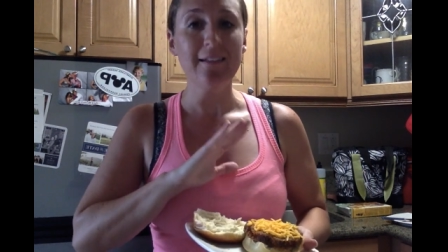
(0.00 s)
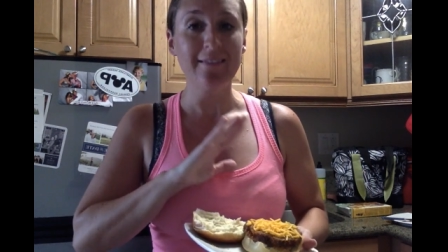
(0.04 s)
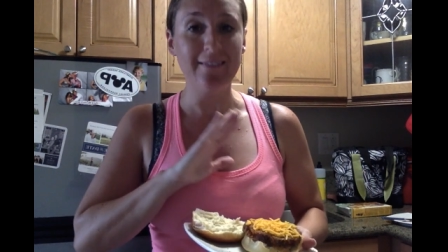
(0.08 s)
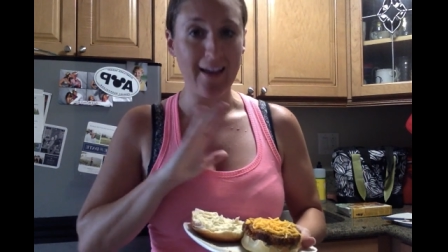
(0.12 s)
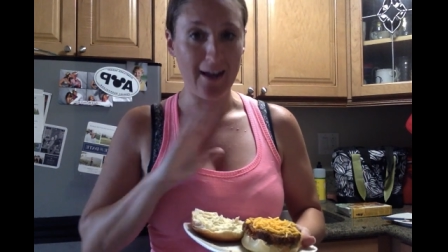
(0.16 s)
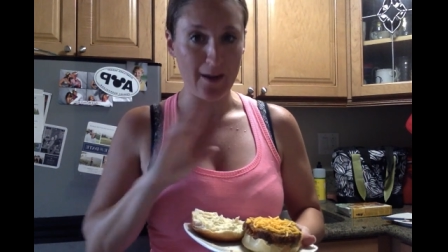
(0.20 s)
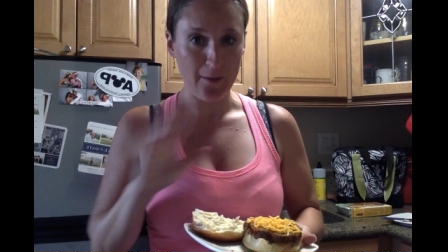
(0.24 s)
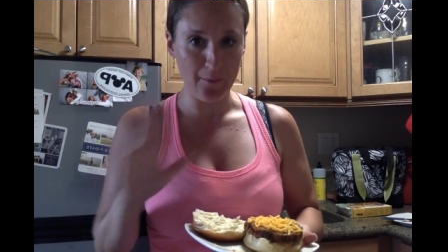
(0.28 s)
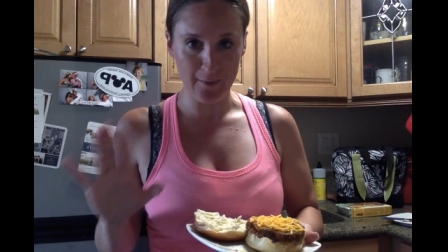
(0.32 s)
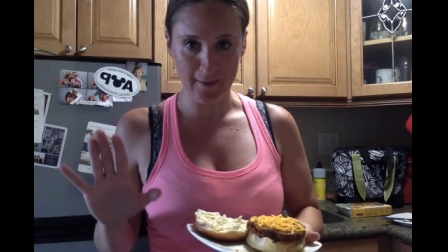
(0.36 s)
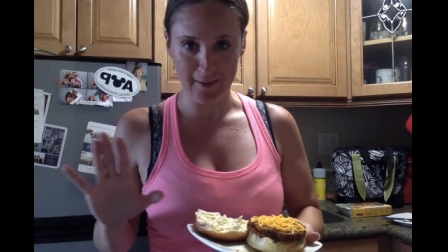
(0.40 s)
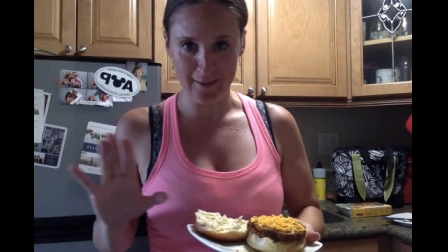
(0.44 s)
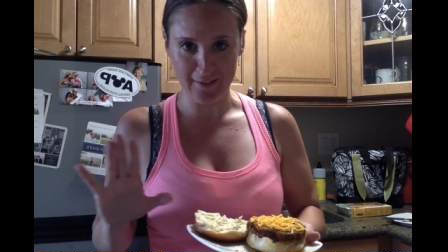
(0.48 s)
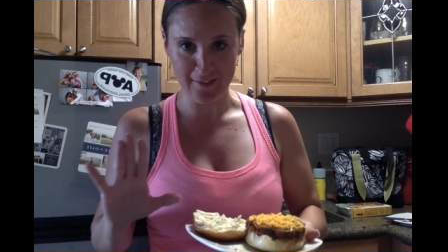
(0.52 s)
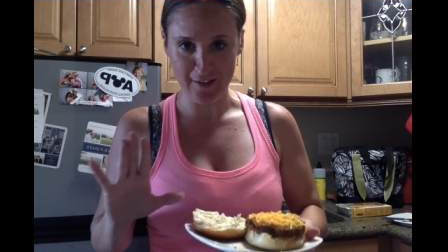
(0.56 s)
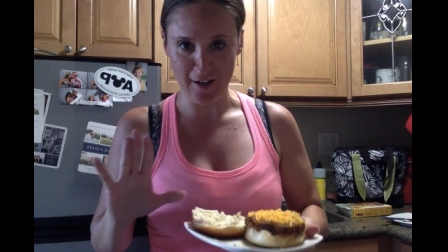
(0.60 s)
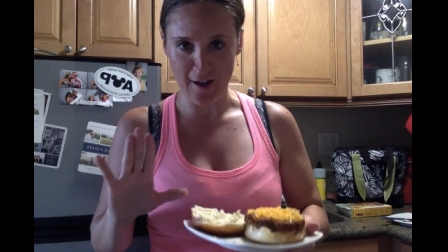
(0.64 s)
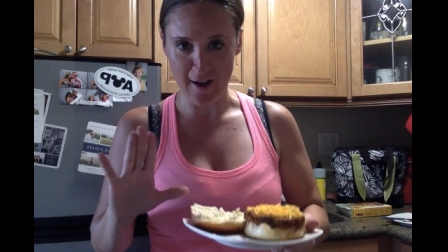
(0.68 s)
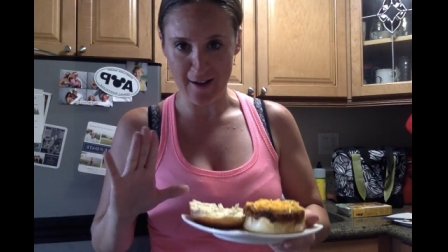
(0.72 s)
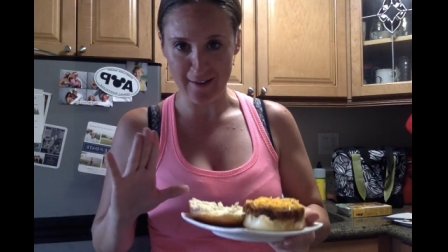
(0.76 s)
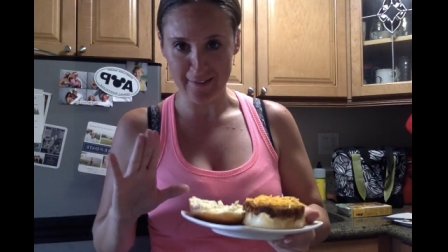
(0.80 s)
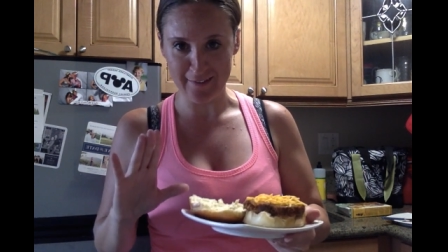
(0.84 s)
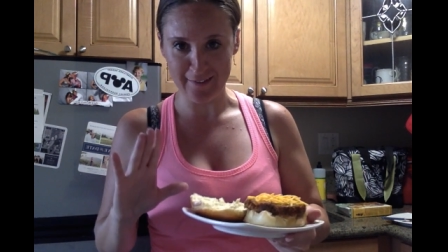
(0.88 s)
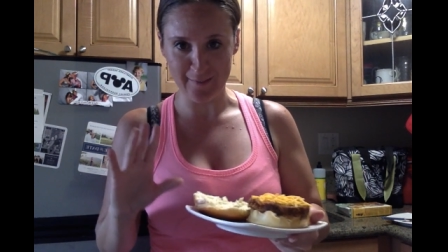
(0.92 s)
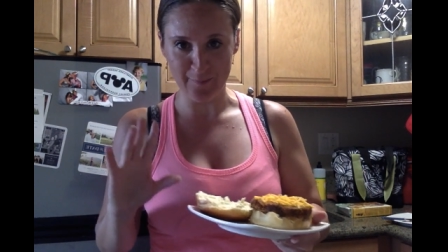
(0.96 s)
That one is
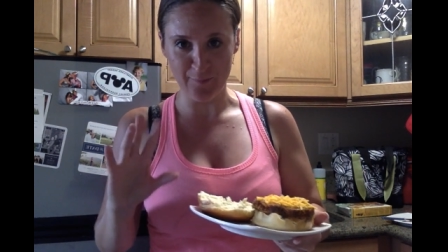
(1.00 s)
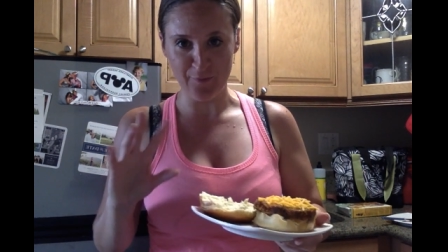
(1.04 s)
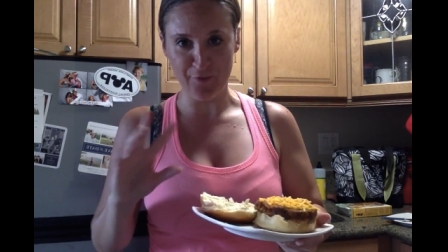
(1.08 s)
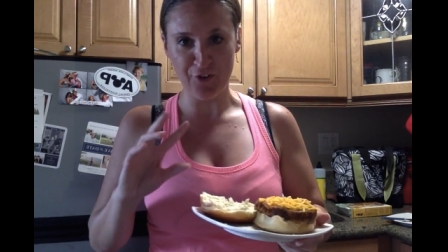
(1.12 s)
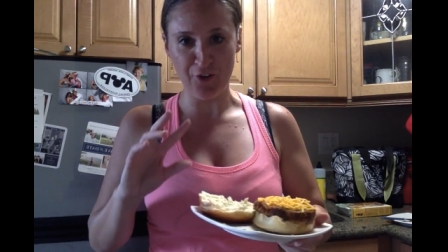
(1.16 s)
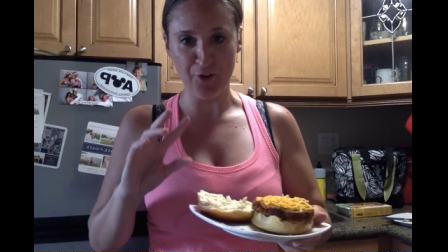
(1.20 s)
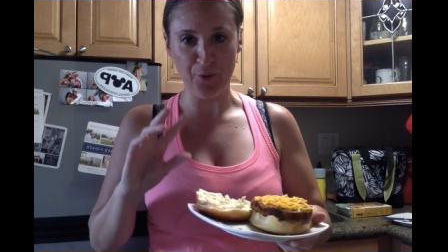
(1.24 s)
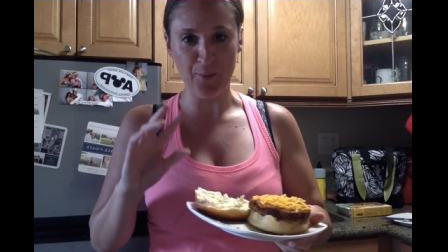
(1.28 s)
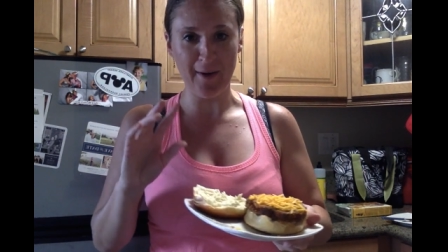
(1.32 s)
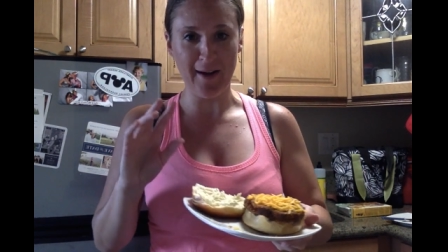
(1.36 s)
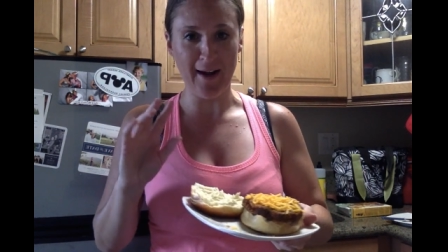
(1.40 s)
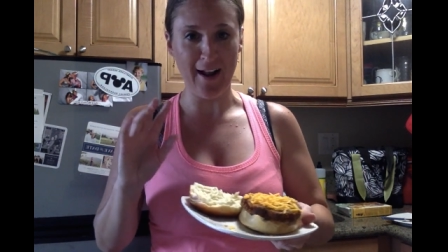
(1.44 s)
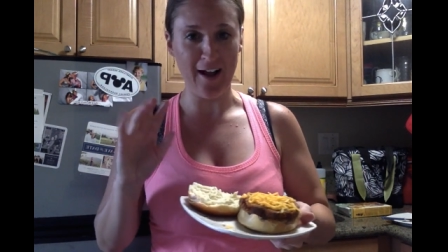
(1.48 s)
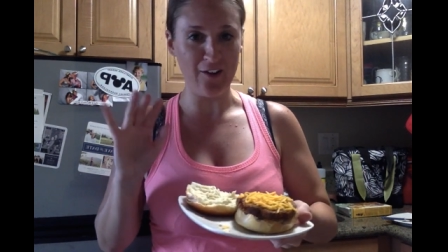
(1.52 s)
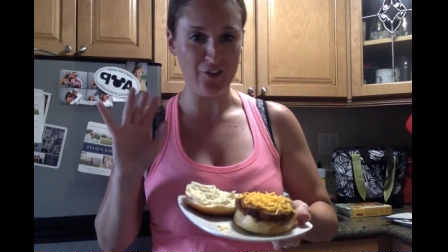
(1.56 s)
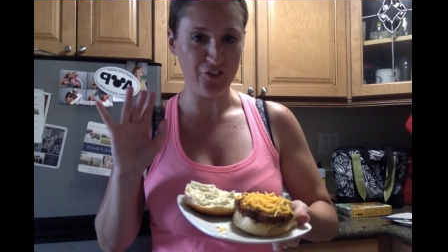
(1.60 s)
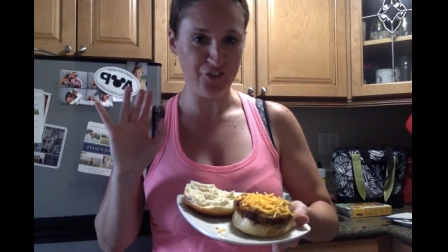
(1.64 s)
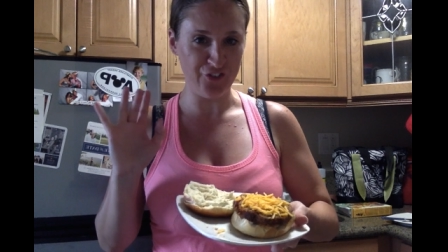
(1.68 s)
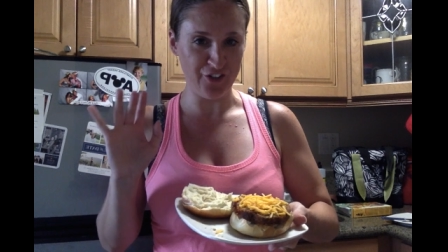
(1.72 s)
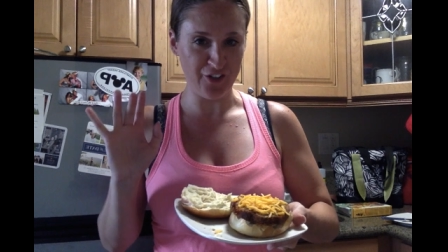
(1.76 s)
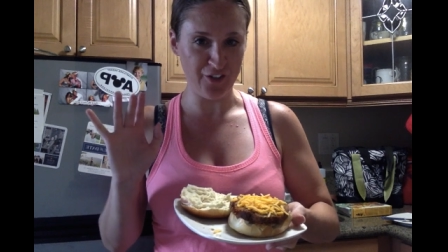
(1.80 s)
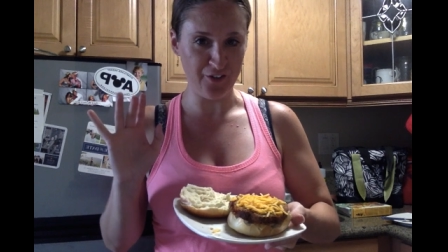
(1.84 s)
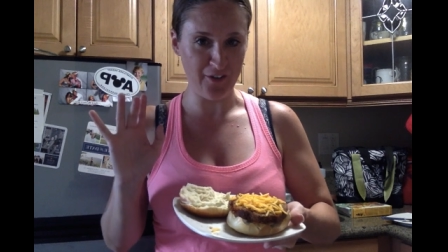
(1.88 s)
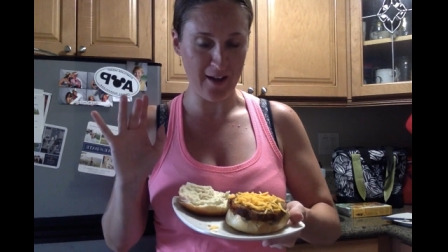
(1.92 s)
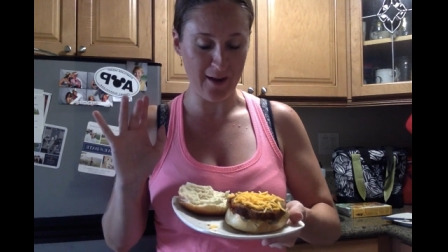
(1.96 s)
awesome too, and I'll
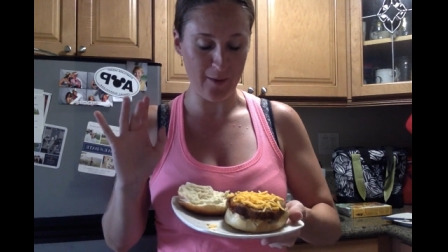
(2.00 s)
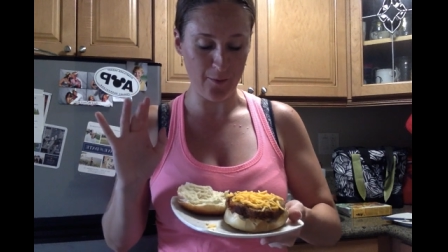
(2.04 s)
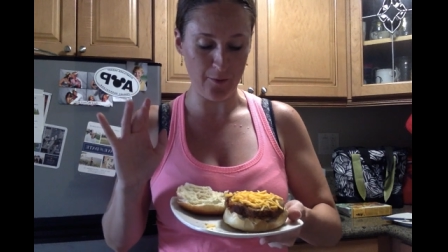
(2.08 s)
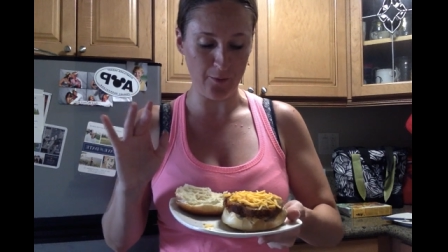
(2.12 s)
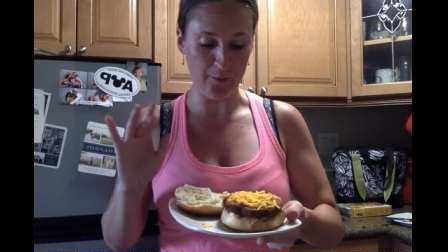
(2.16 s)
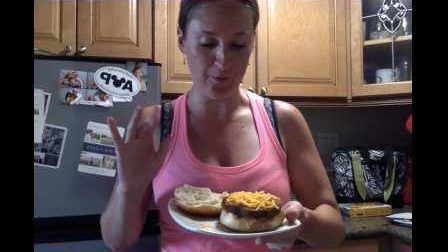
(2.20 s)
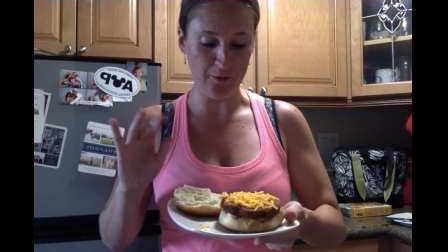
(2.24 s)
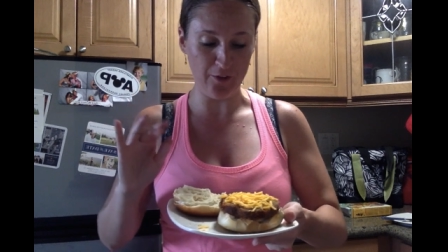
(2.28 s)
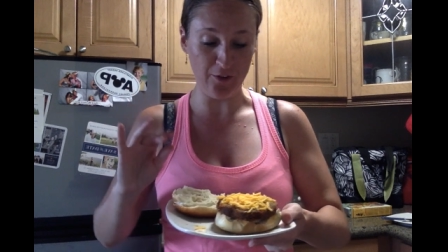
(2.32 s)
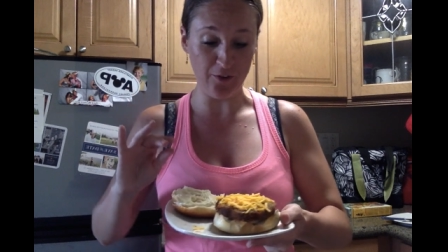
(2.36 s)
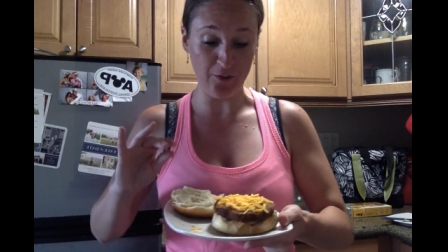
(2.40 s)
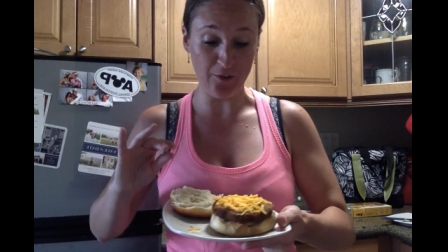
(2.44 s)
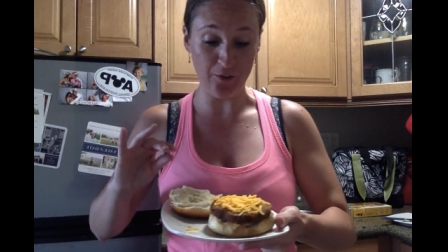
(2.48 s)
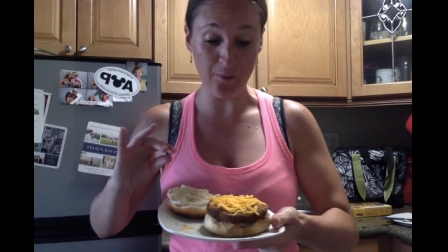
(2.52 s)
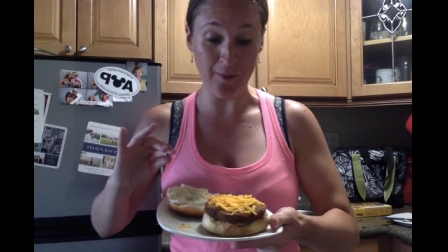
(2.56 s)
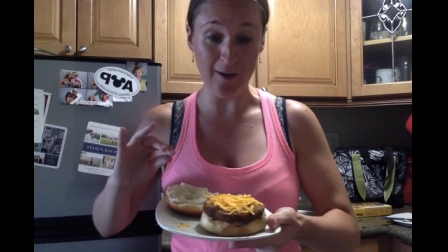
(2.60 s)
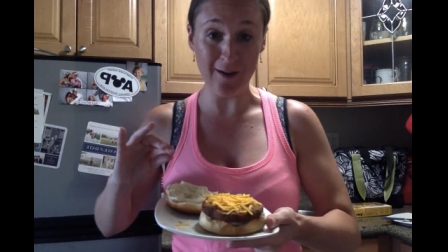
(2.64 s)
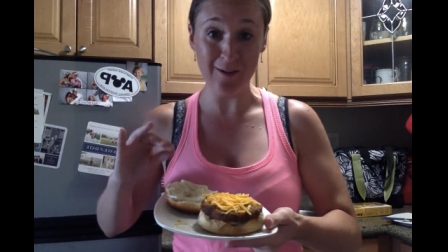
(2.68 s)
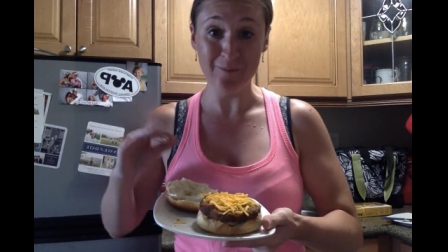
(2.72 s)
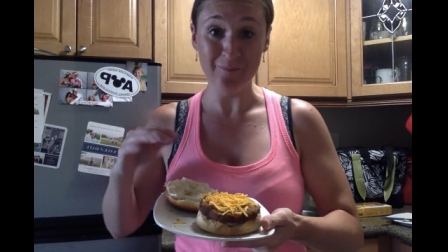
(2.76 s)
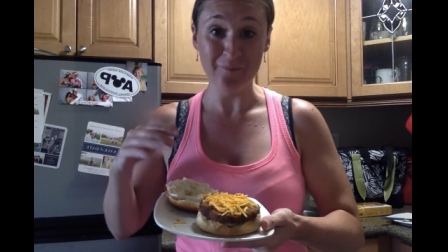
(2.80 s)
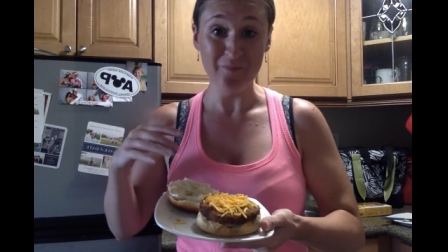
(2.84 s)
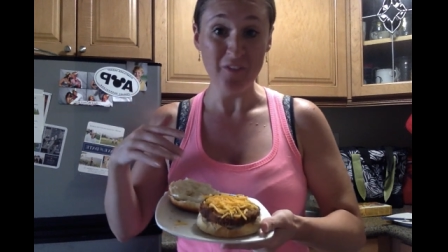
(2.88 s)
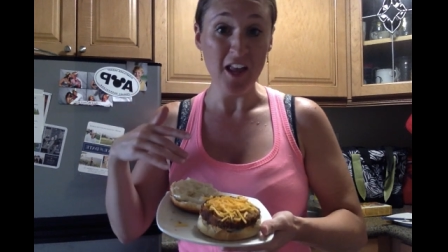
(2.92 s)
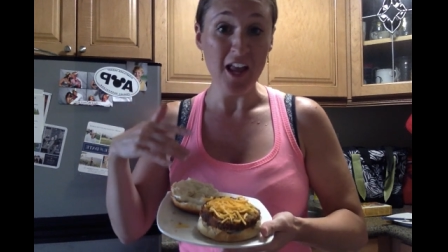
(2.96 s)
share that one with you as
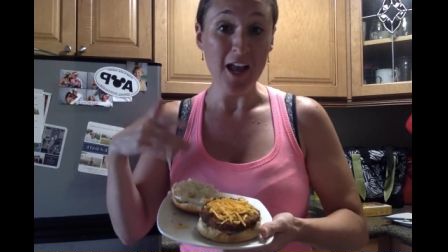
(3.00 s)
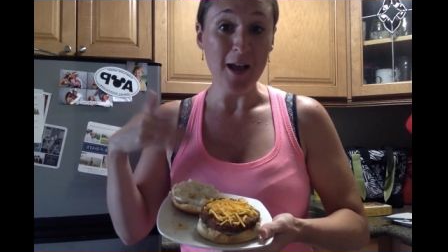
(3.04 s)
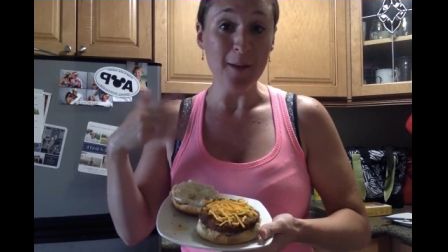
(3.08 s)
well.